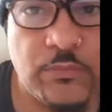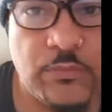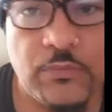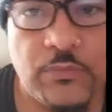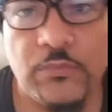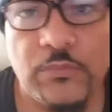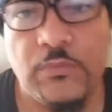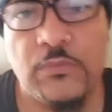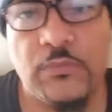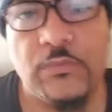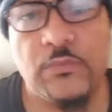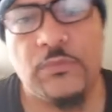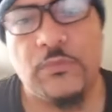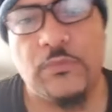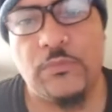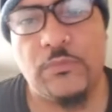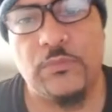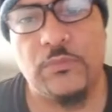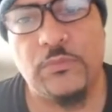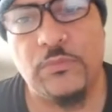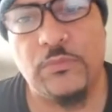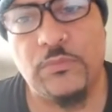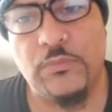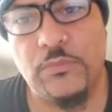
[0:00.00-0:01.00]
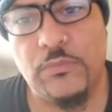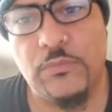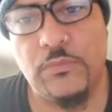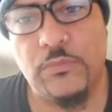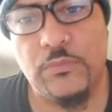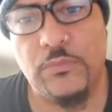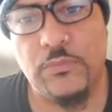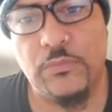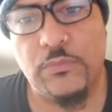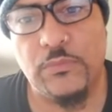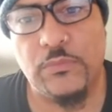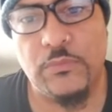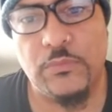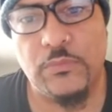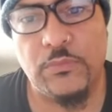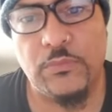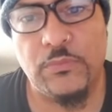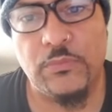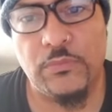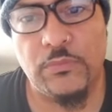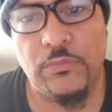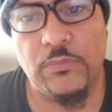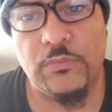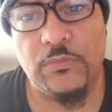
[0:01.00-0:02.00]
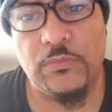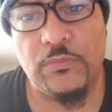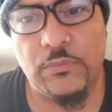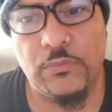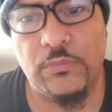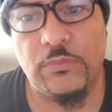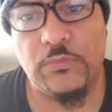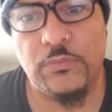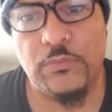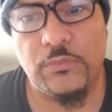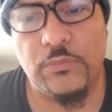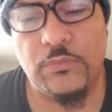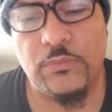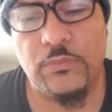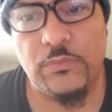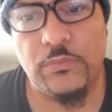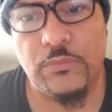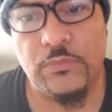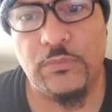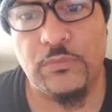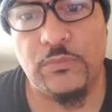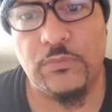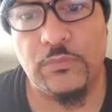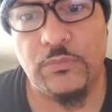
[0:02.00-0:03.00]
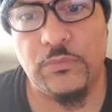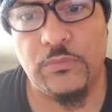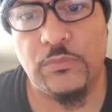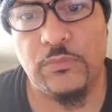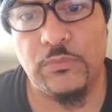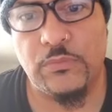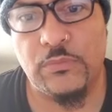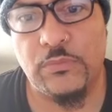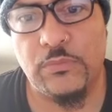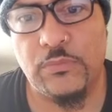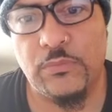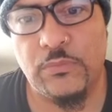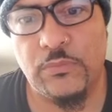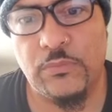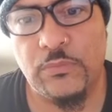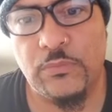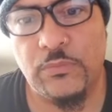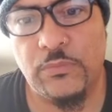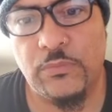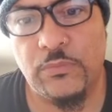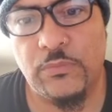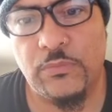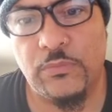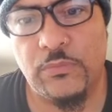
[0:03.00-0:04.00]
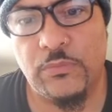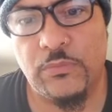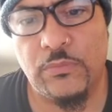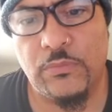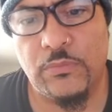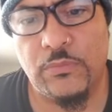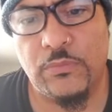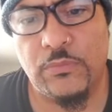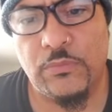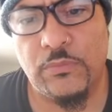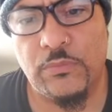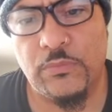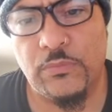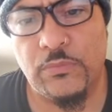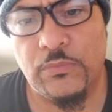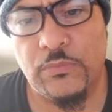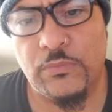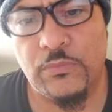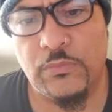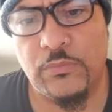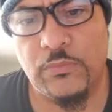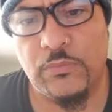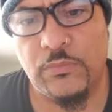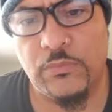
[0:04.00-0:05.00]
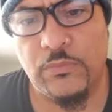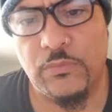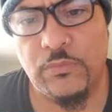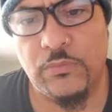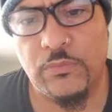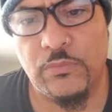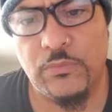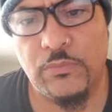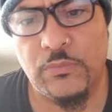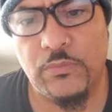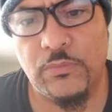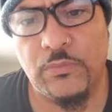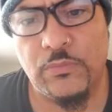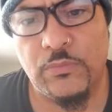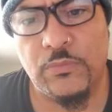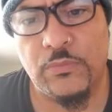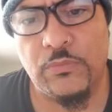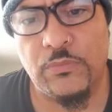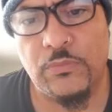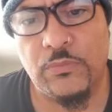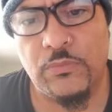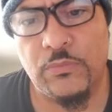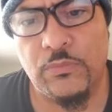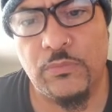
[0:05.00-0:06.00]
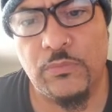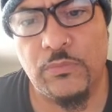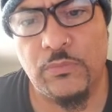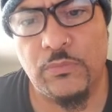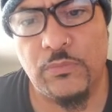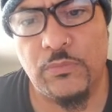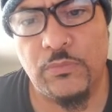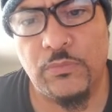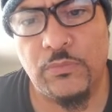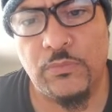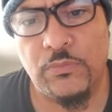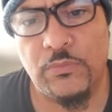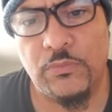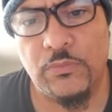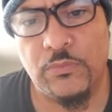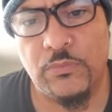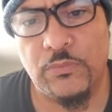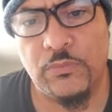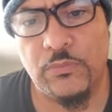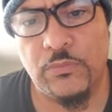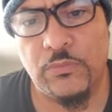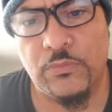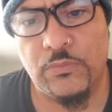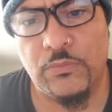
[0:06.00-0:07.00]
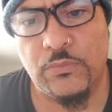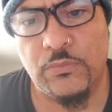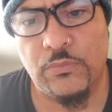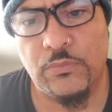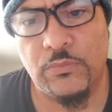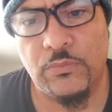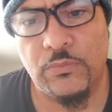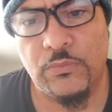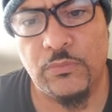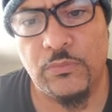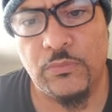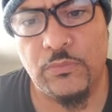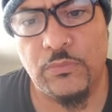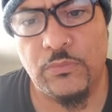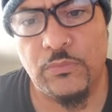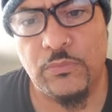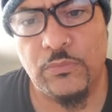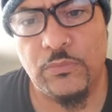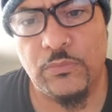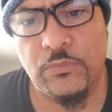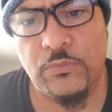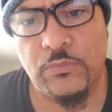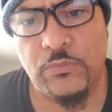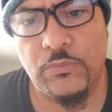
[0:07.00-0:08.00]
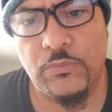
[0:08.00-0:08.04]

(silent)